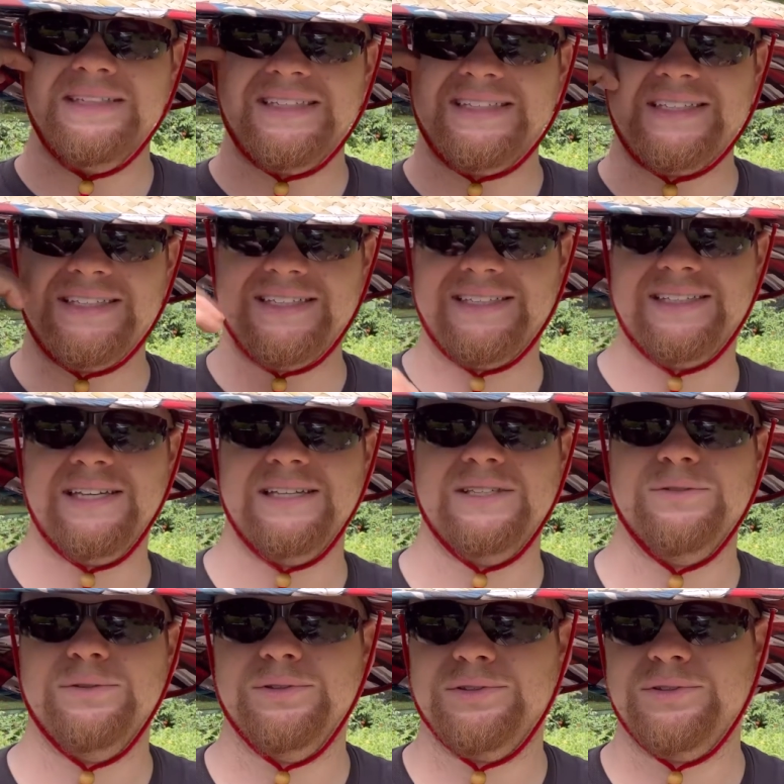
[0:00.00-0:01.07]
That's just the
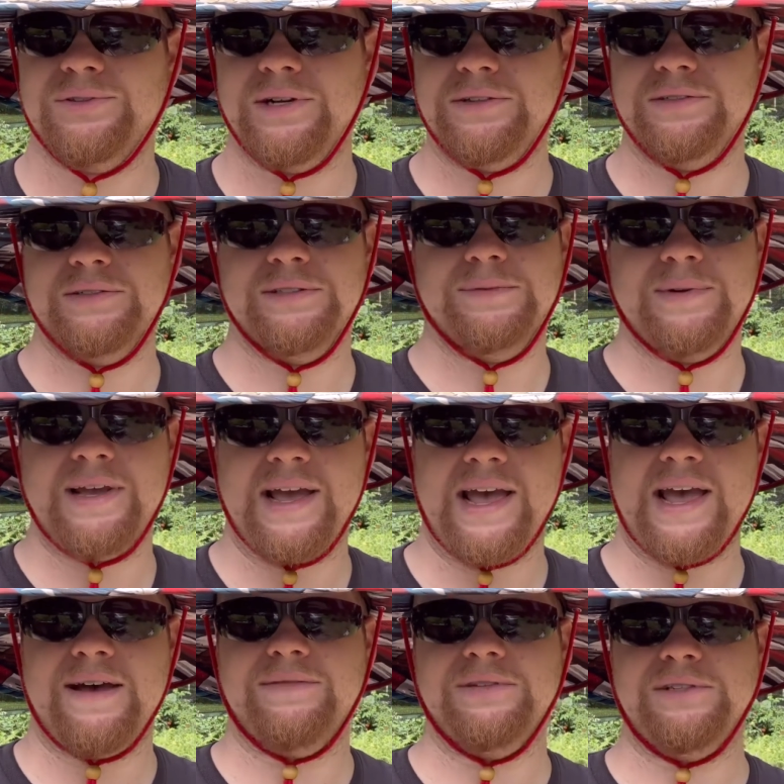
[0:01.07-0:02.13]
soil structure that we
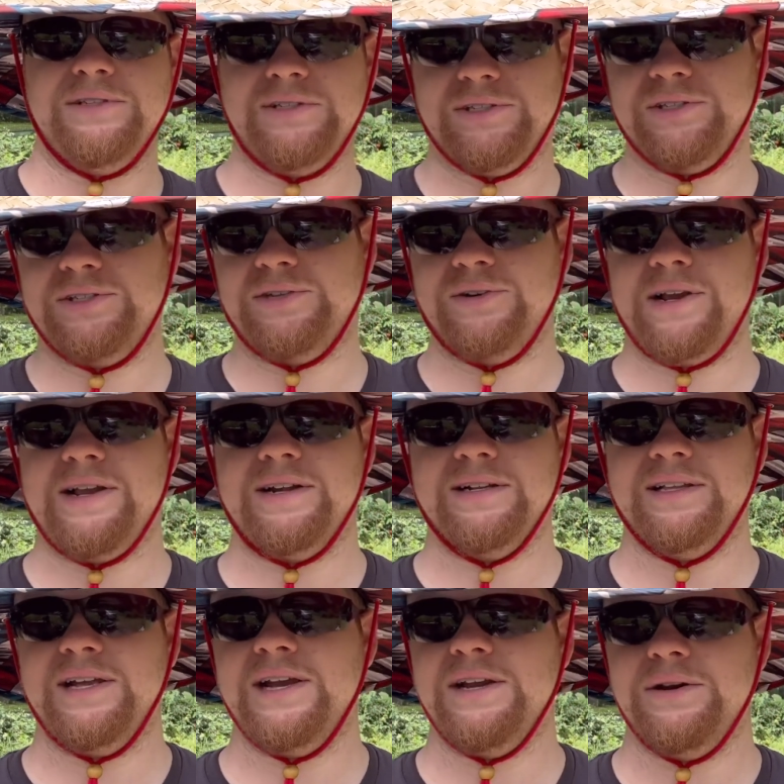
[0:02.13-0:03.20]
have. It's just straight
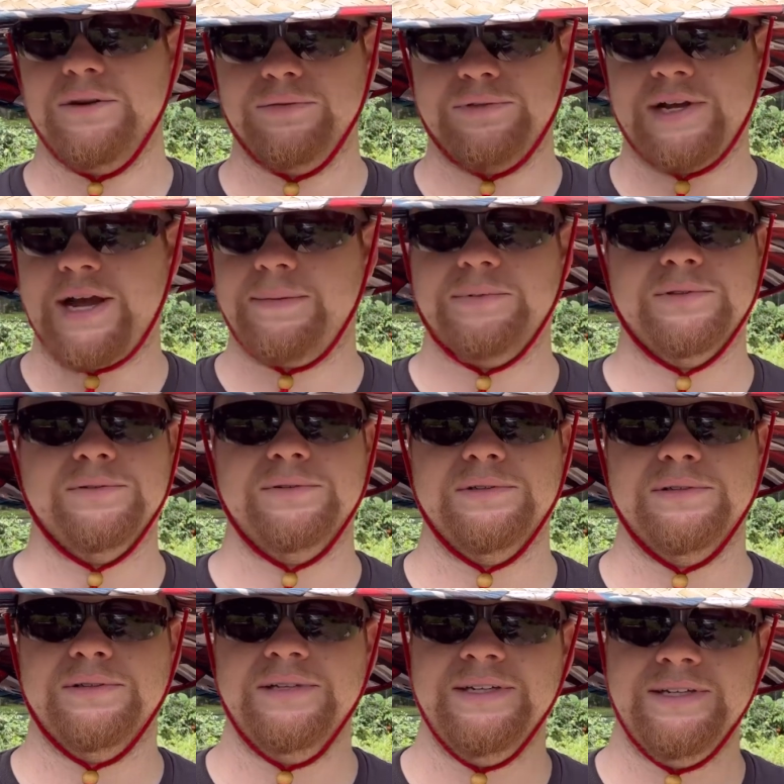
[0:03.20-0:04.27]
clay, no
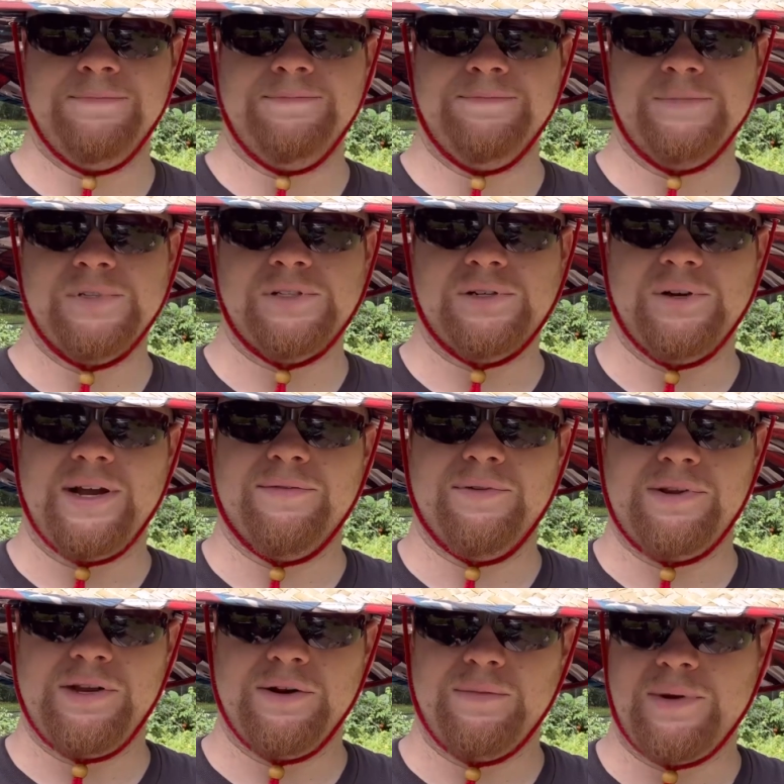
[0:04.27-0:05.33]
topsoil. So
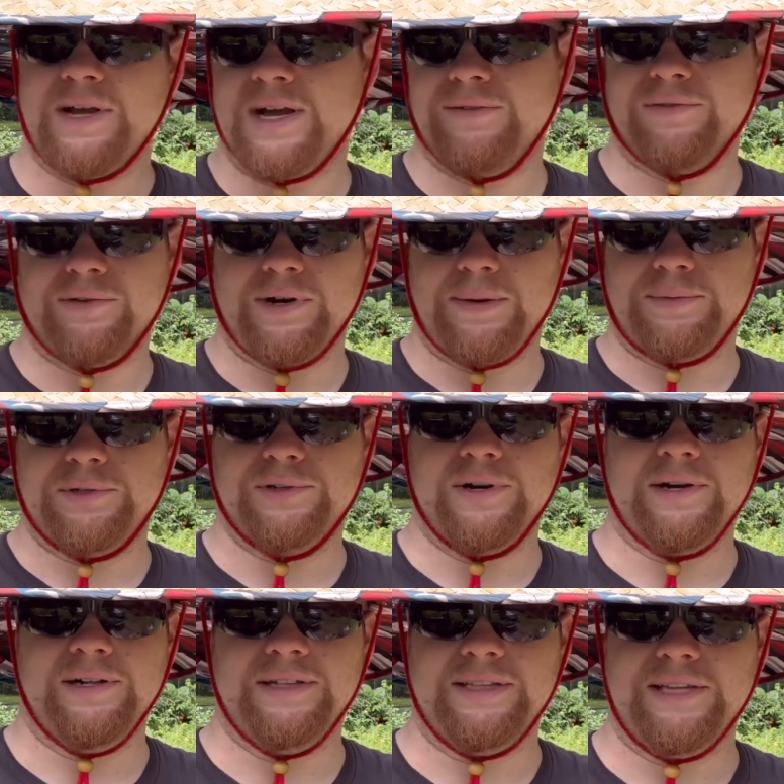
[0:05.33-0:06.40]
every year we cover crop to
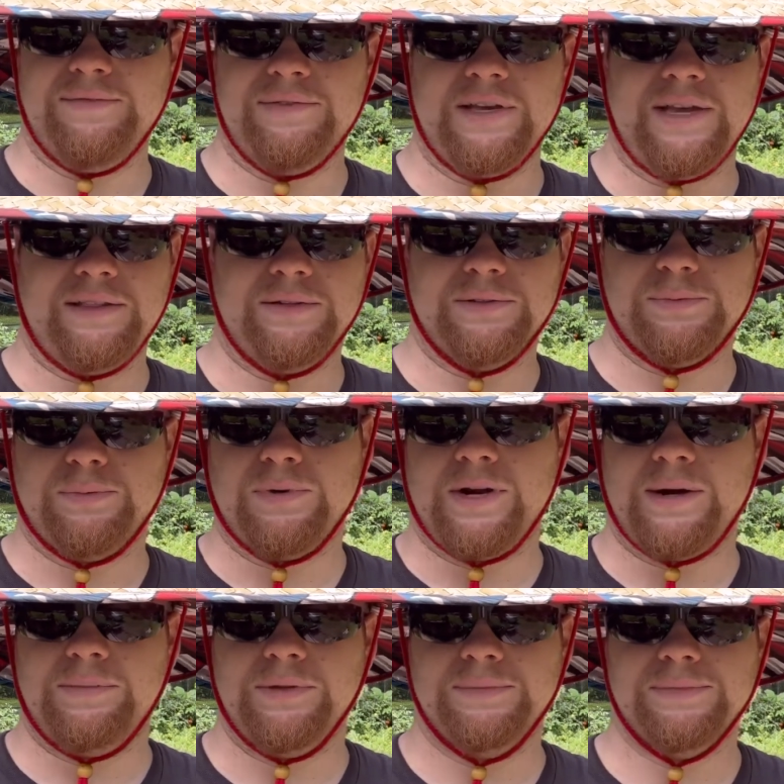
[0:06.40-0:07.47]
try to alleviate those
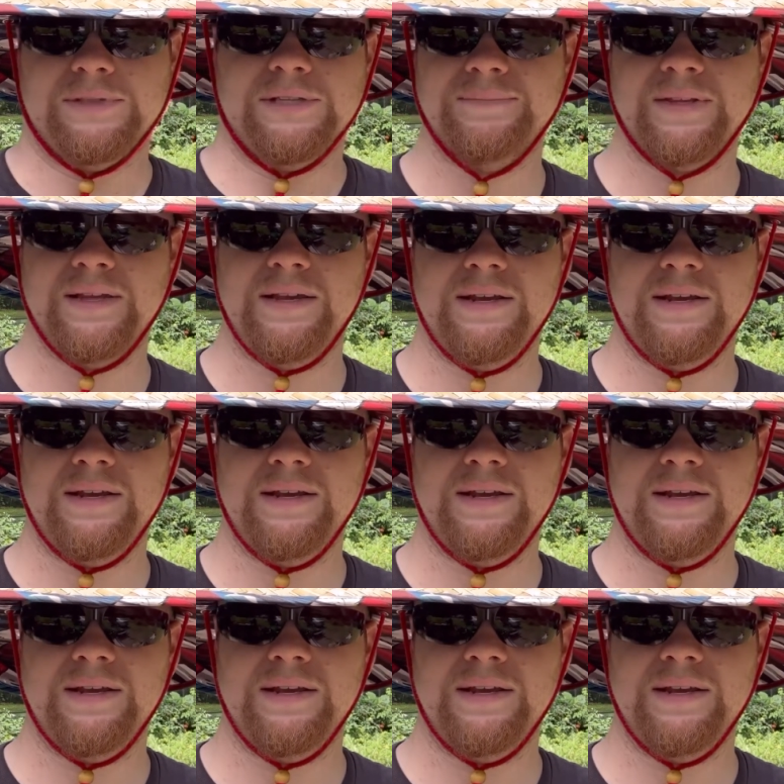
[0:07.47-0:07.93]
problems.